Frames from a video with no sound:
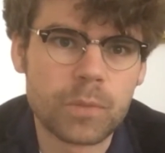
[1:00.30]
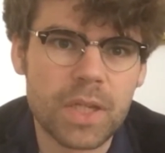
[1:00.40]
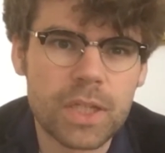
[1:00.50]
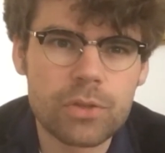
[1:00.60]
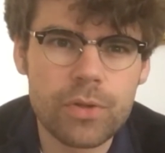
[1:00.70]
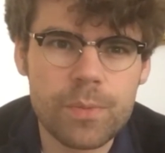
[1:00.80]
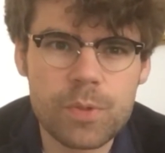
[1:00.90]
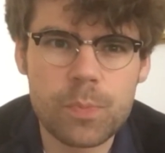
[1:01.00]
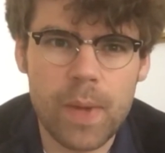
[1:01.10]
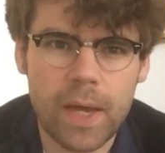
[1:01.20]
It
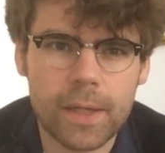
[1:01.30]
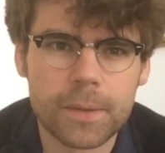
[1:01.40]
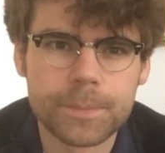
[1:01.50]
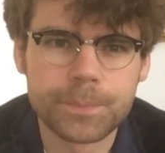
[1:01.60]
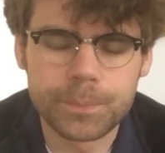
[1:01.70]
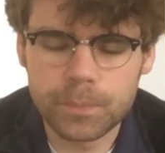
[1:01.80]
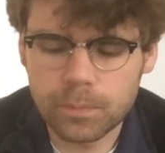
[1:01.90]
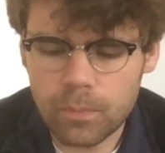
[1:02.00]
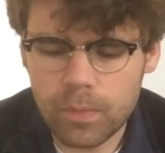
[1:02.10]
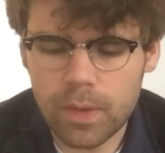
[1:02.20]
creeps back,
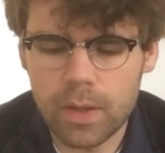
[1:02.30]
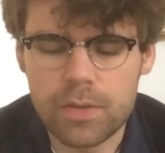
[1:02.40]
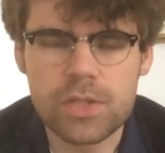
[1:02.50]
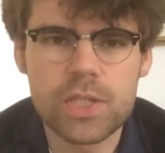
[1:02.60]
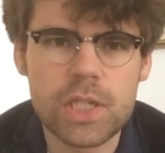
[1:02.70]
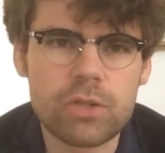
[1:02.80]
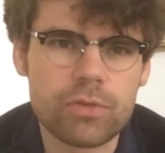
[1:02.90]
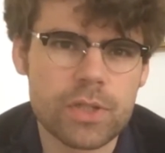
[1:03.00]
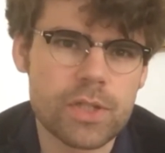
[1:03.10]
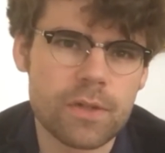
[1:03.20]
the
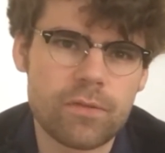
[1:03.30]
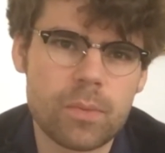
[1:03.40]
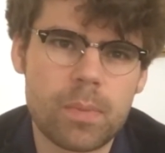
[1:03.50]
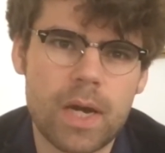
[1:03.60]
secrets of the